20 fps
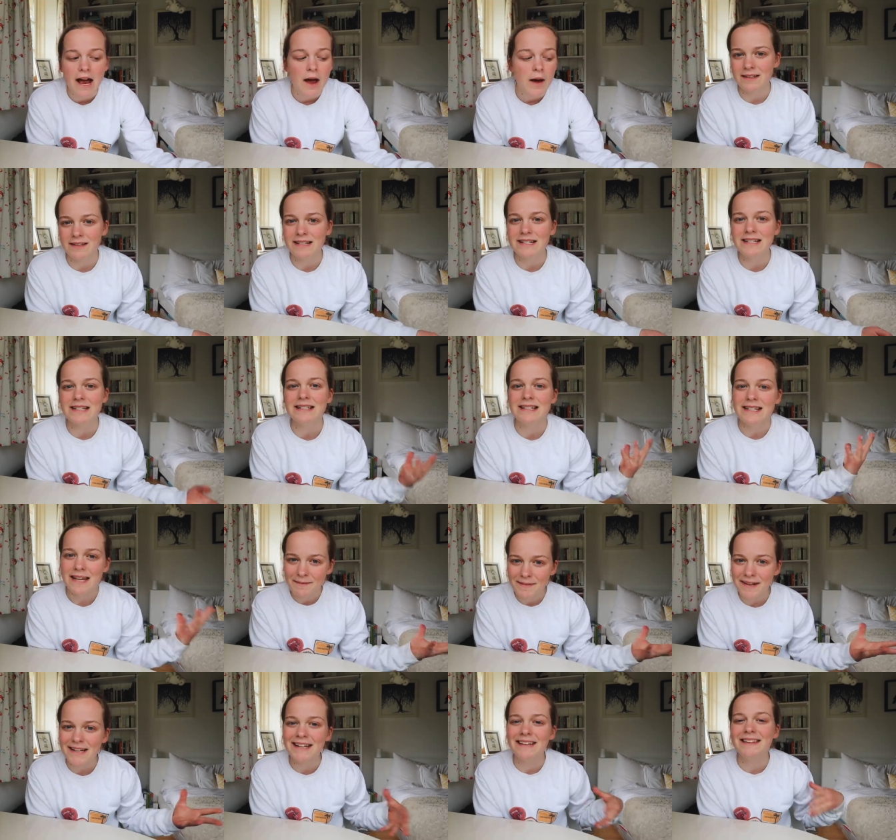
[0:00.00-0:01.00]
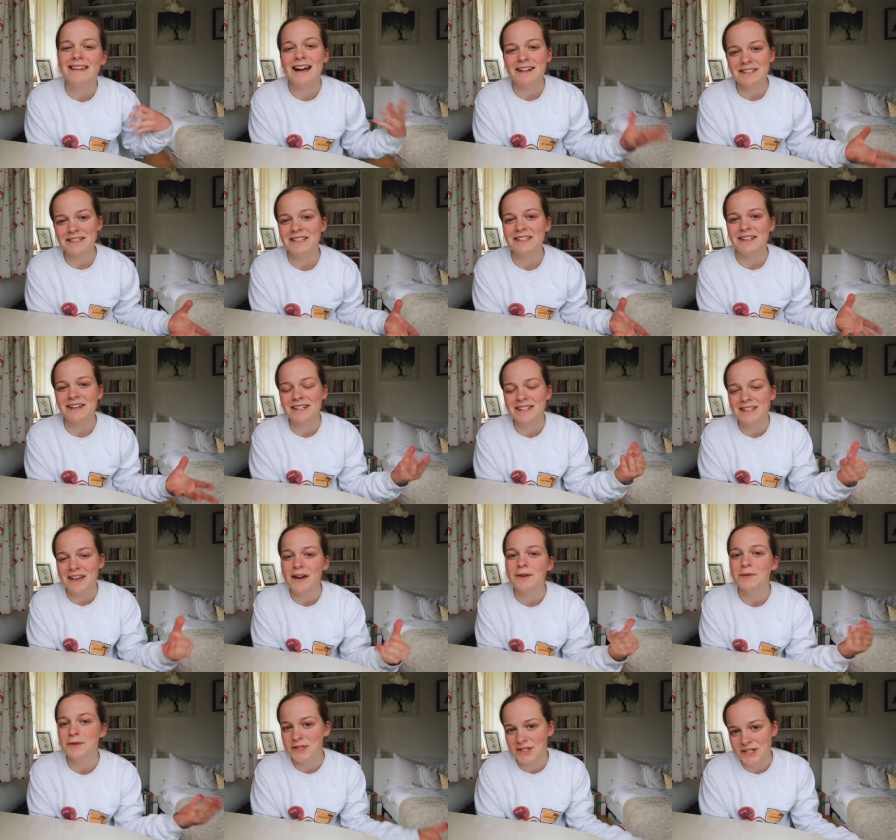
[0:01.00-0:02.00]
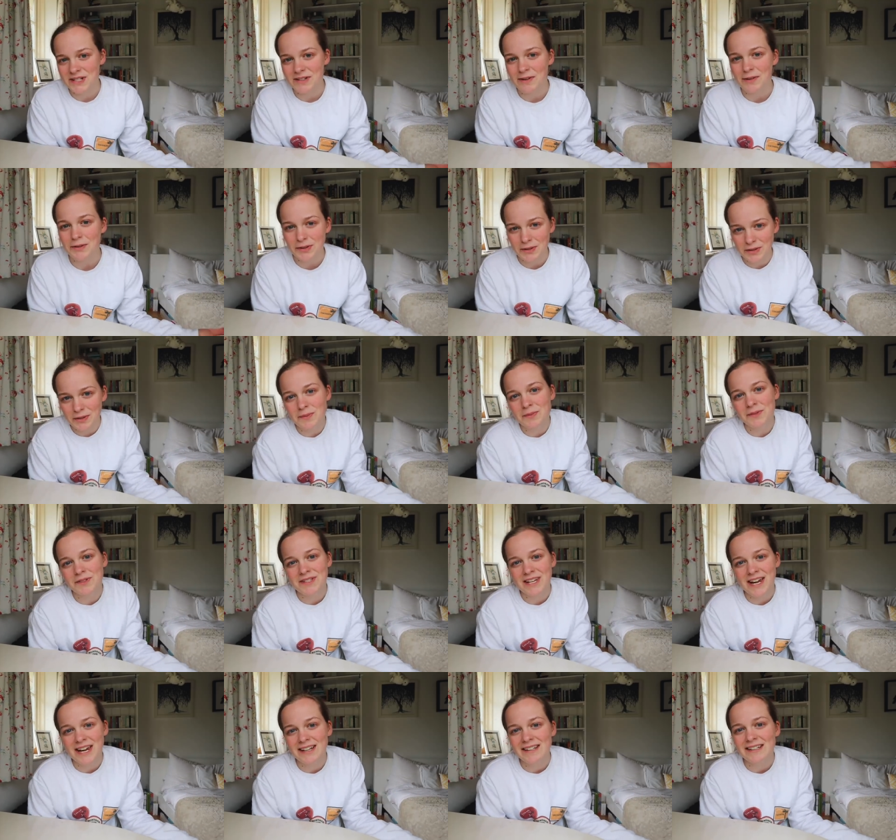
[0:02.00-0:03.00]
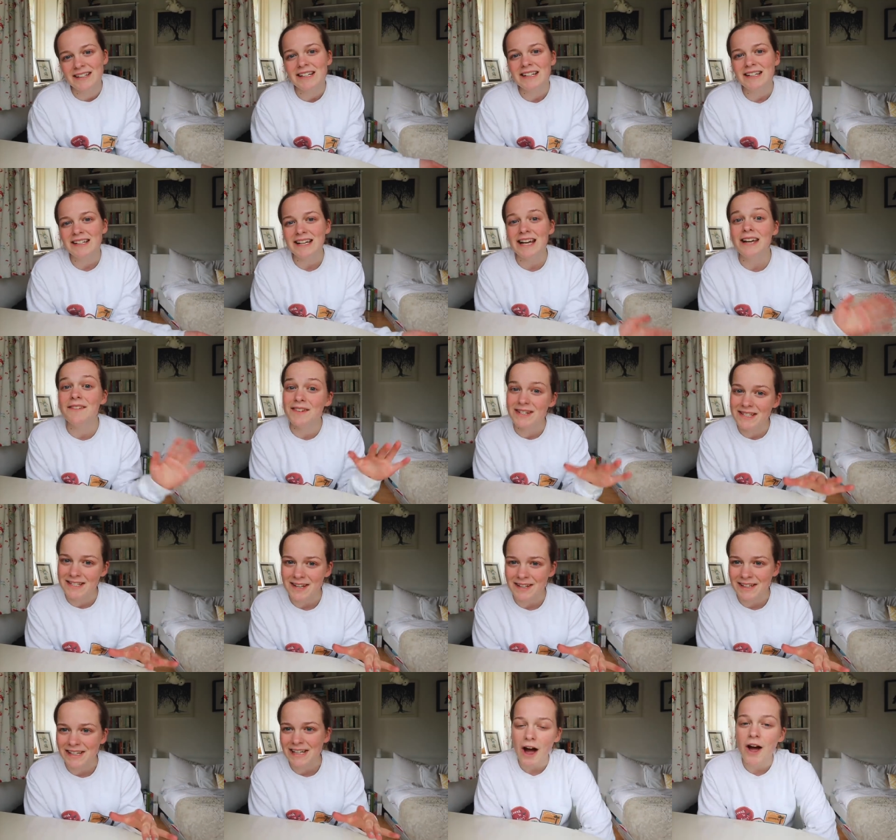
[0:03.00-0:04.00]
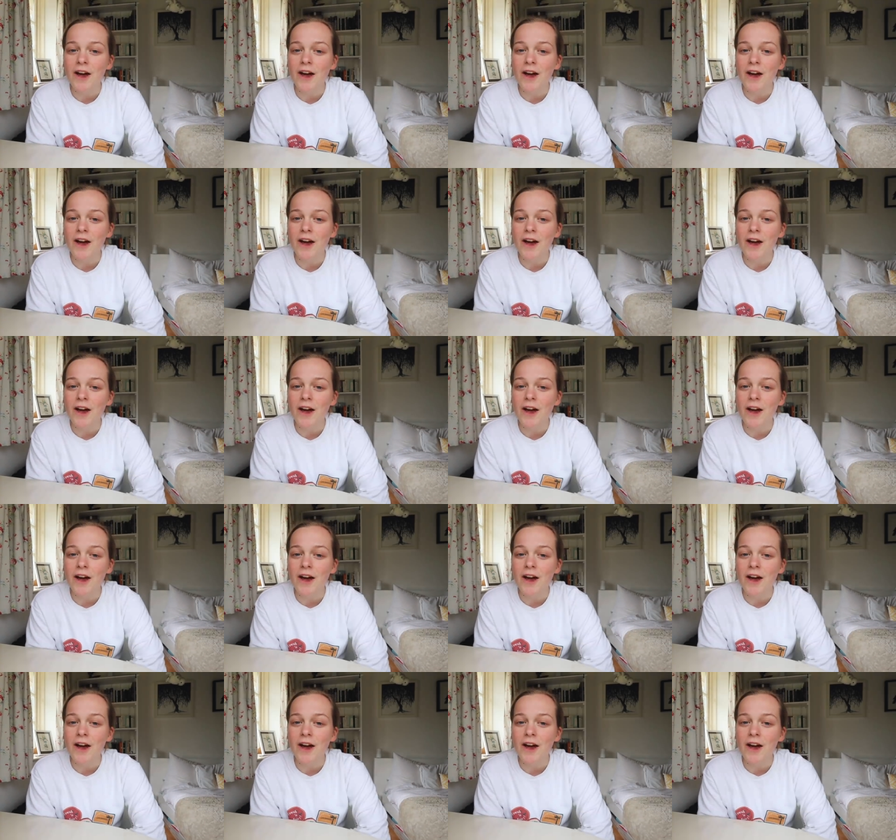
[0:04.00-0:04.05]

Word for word: This is typically the exercise that I will do on a normal day, if it's sunny.